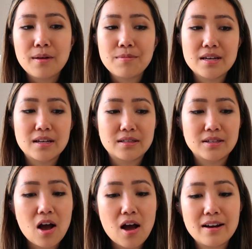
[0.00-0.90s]
because
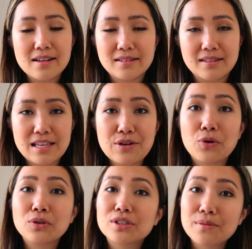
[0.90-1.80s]
God is the
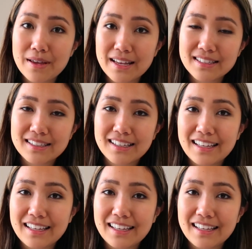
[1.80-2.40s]
ultimate